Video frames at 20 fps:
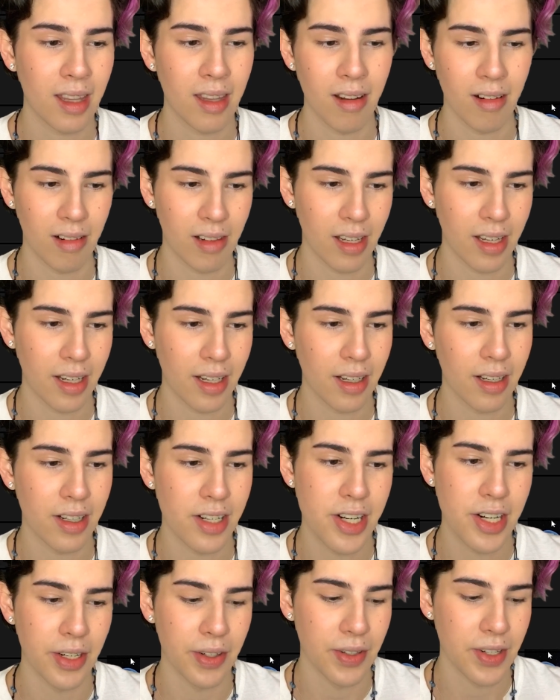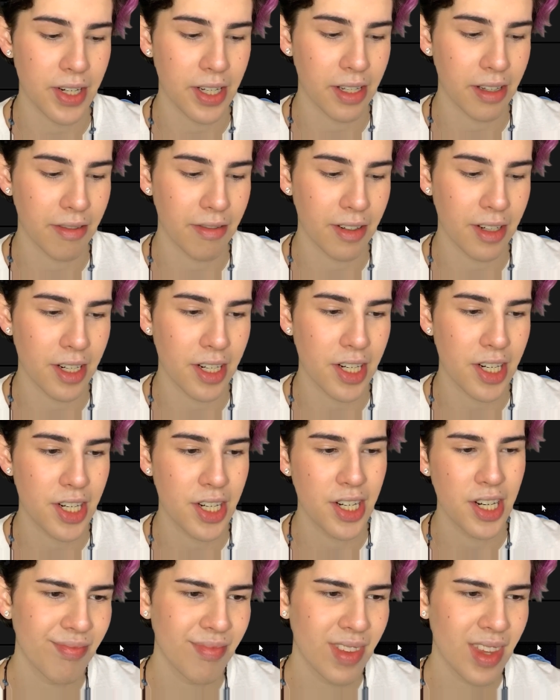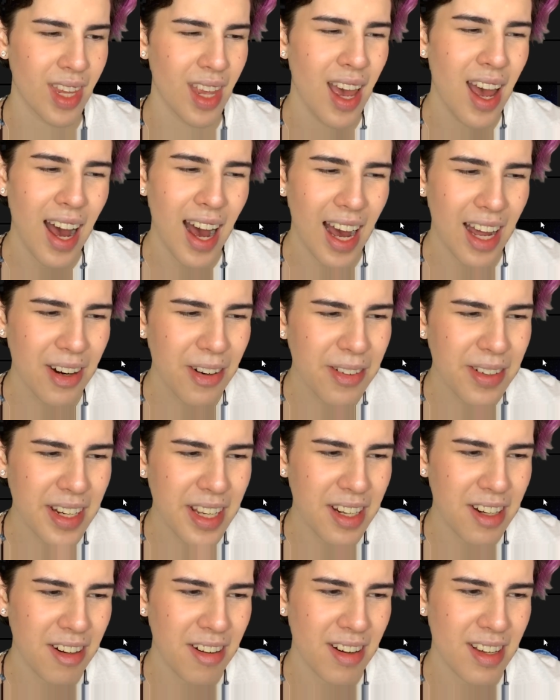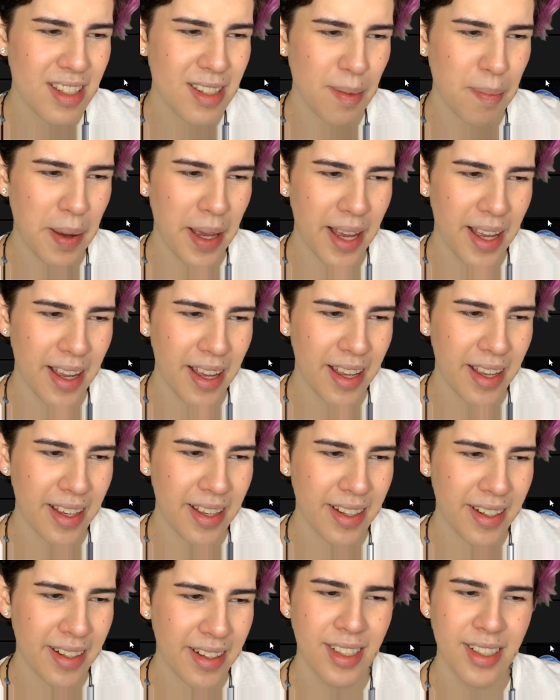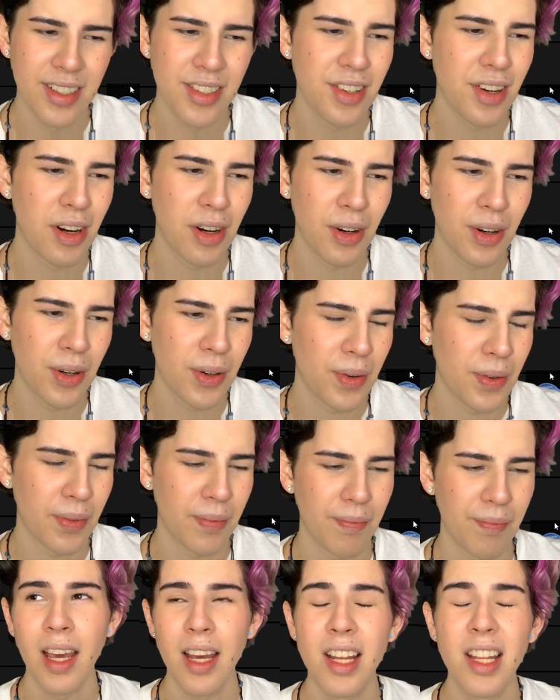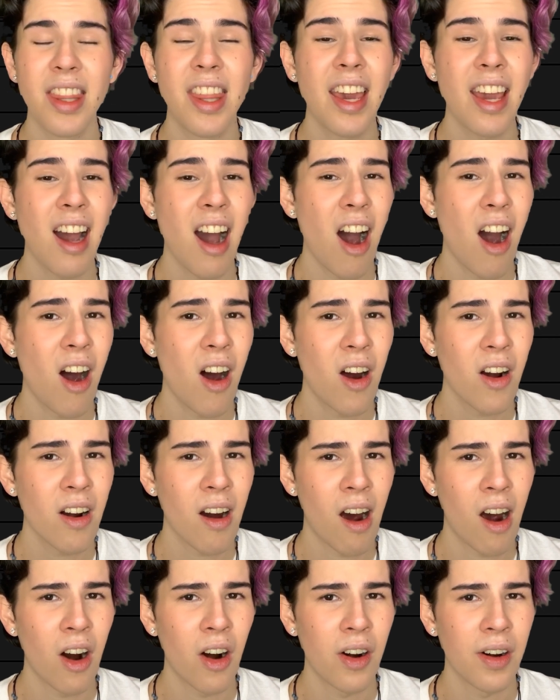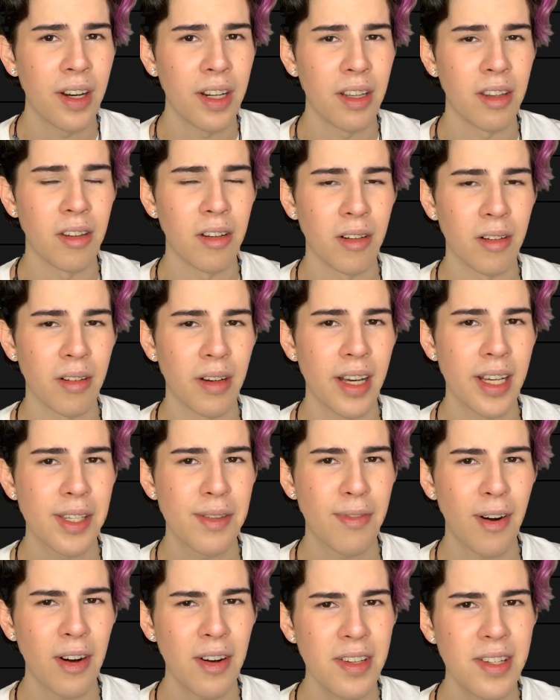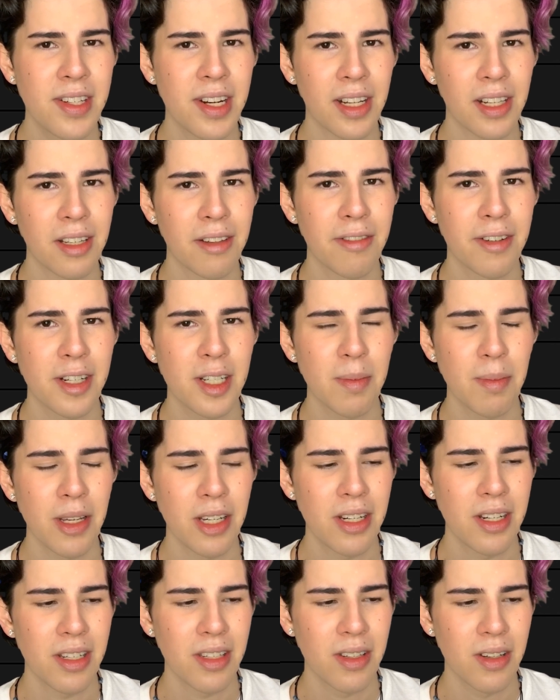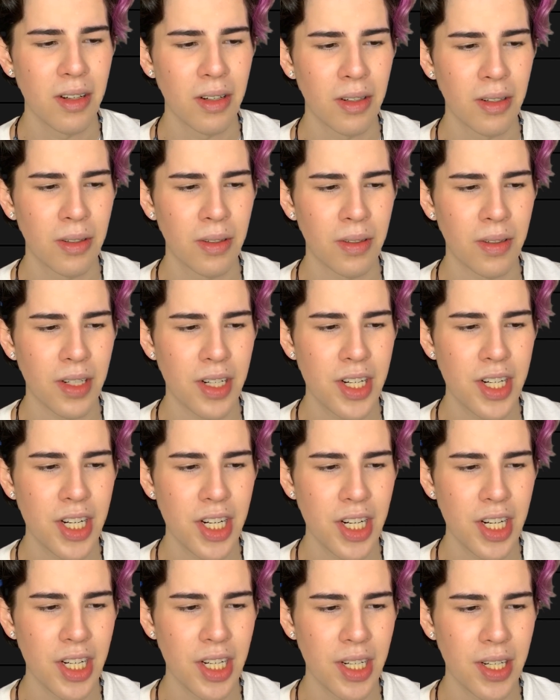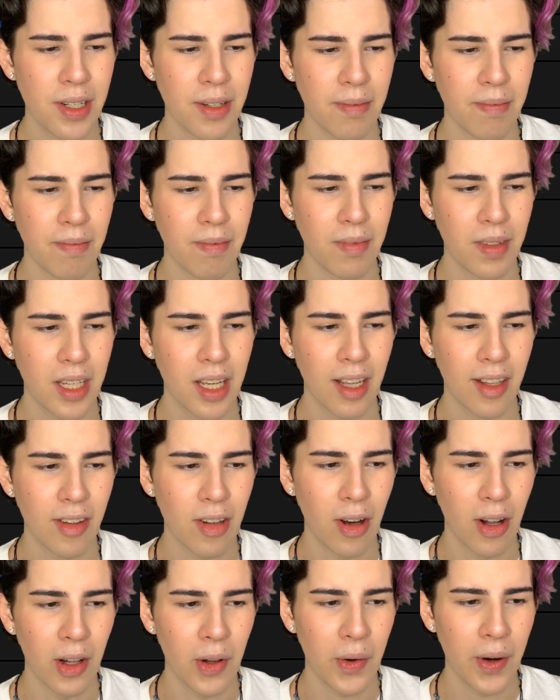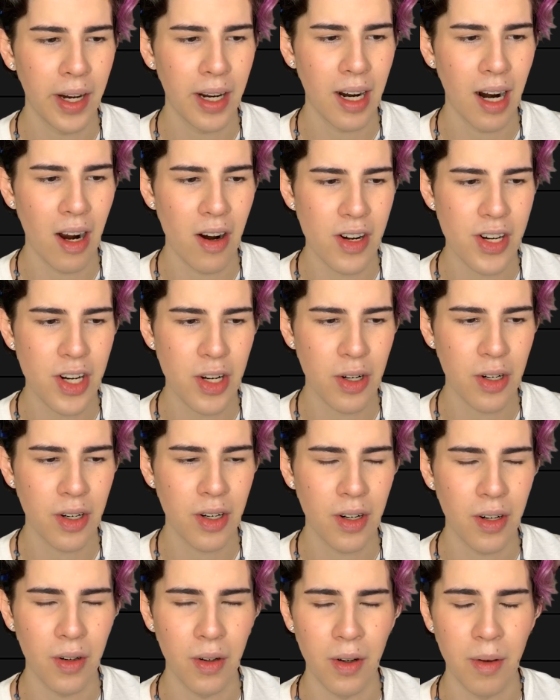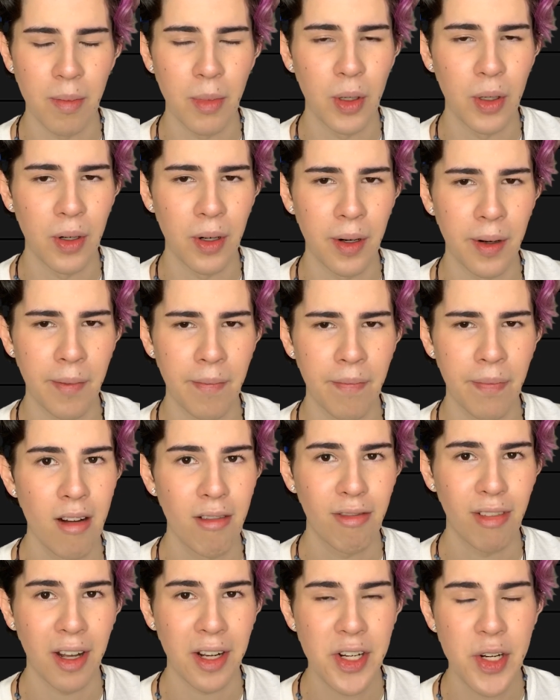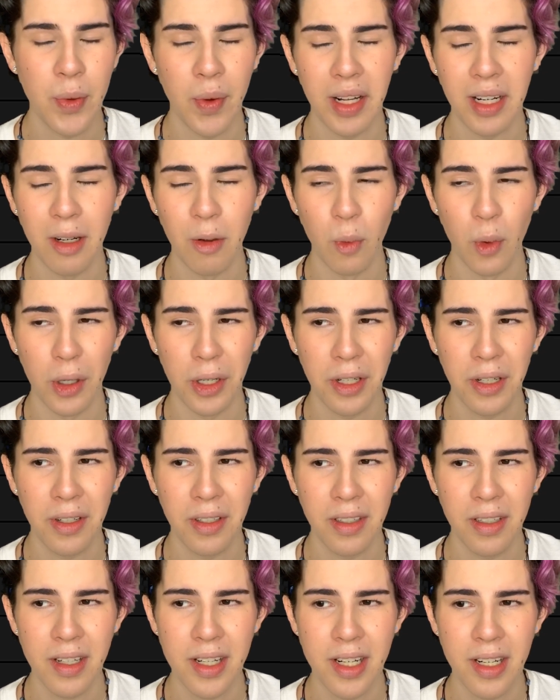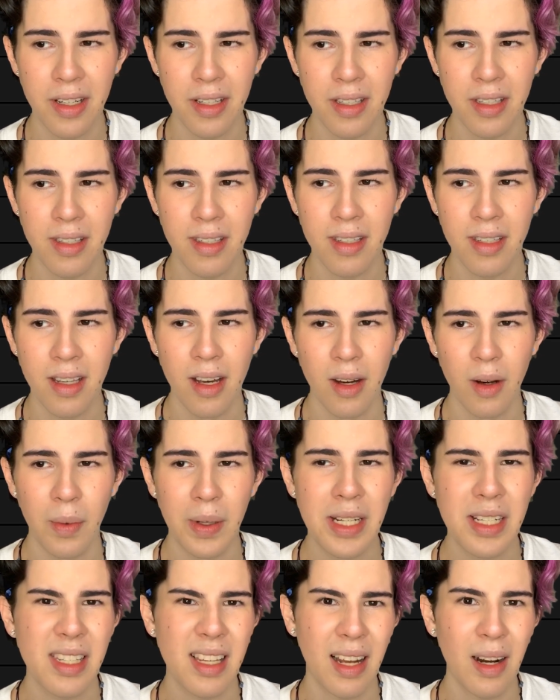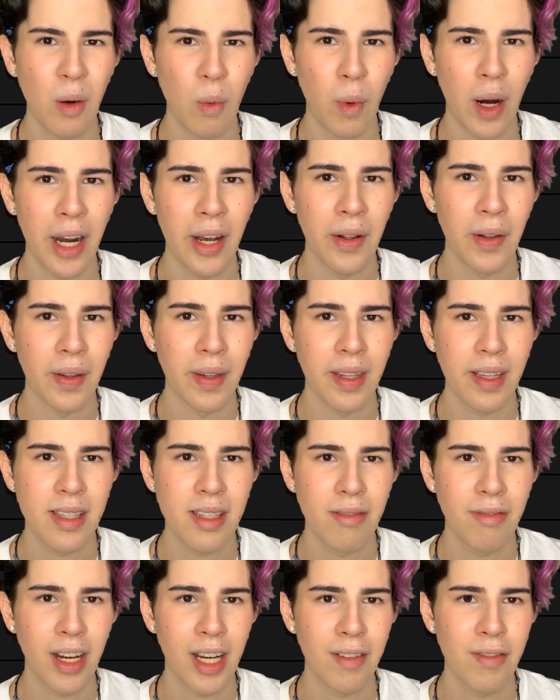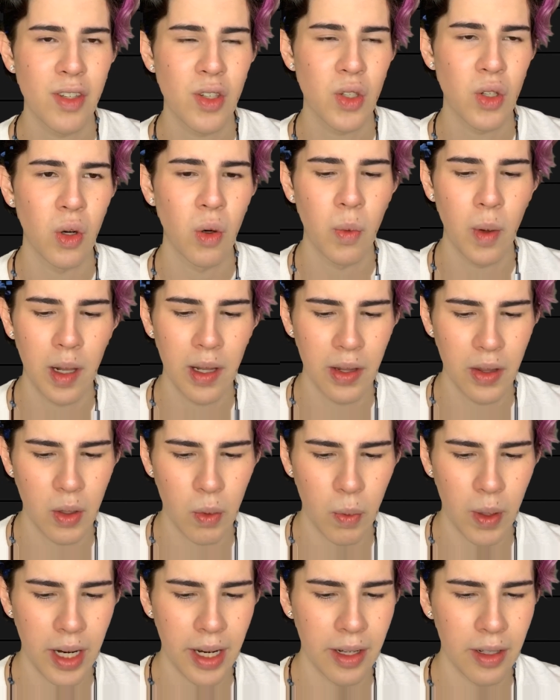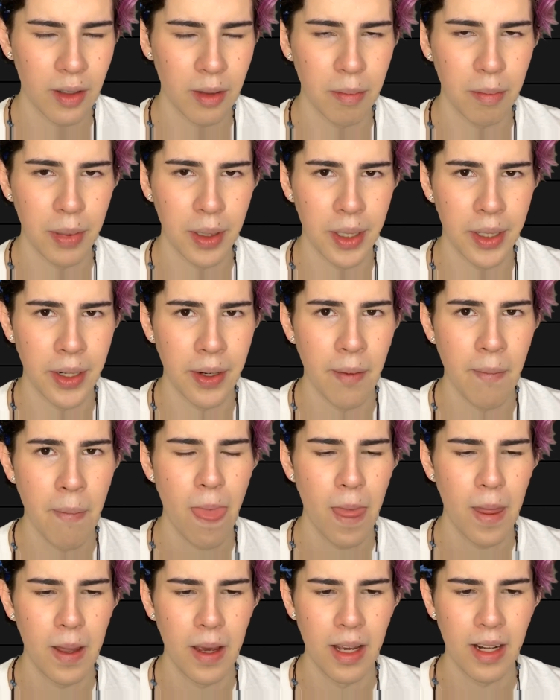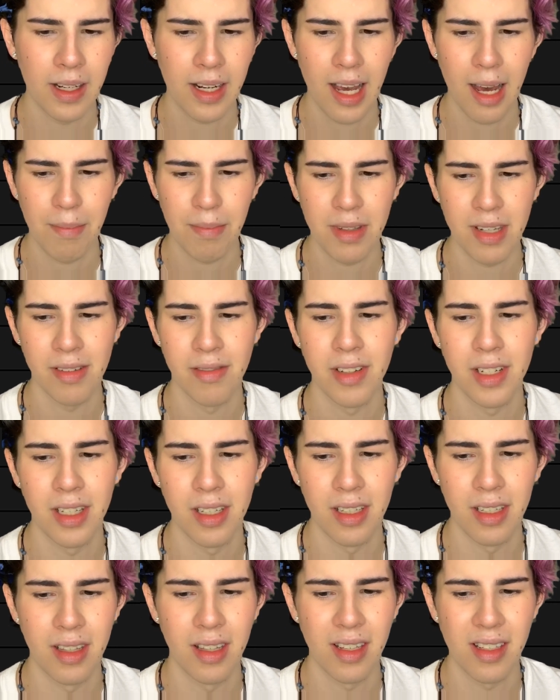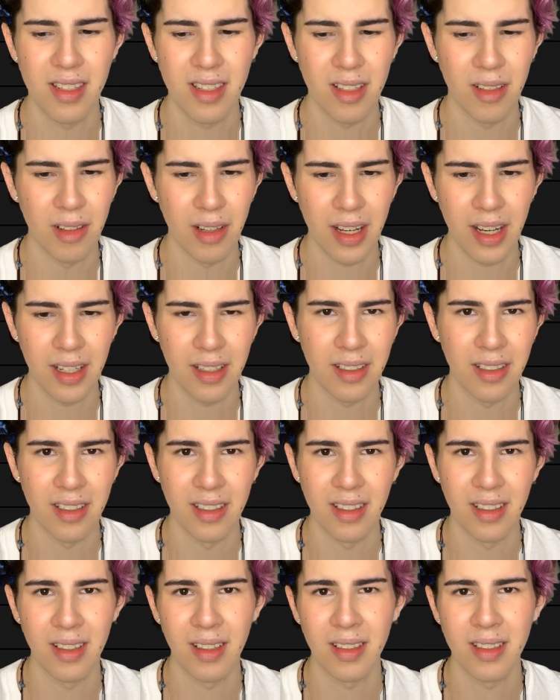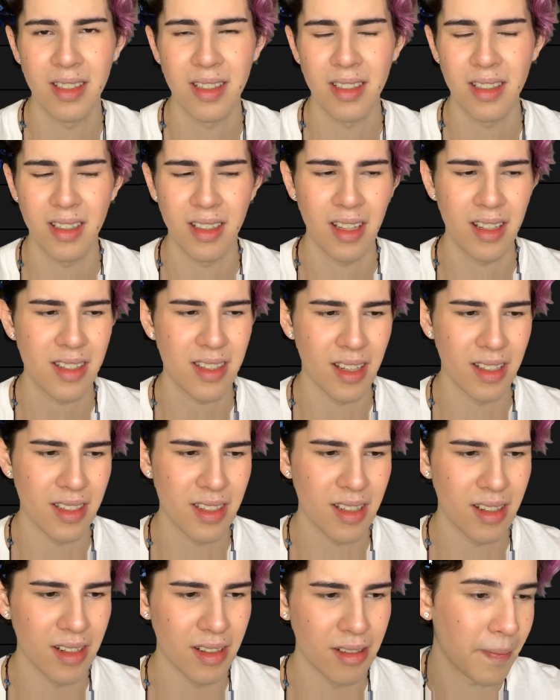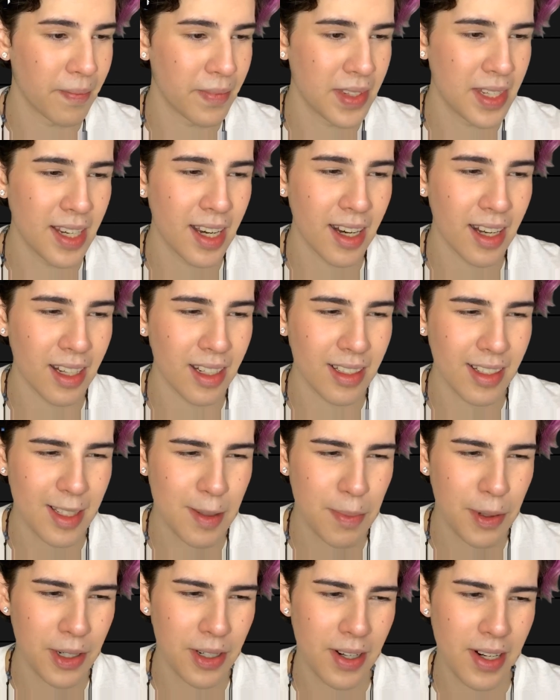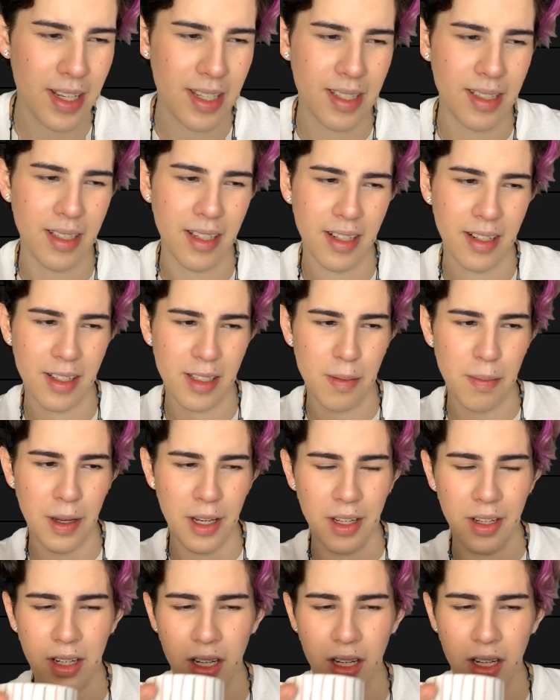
They're like a chill jellyfish. I don't need her as a pet. No, they are hardy though. As far as jellyfish species go, she can tolerate harsher or more fluctuating water conditions, which is kind of wild. They survive so well in the wild, but in captivity, they still kind of, they're sensitive. Yeah, let's put her as neat as pet.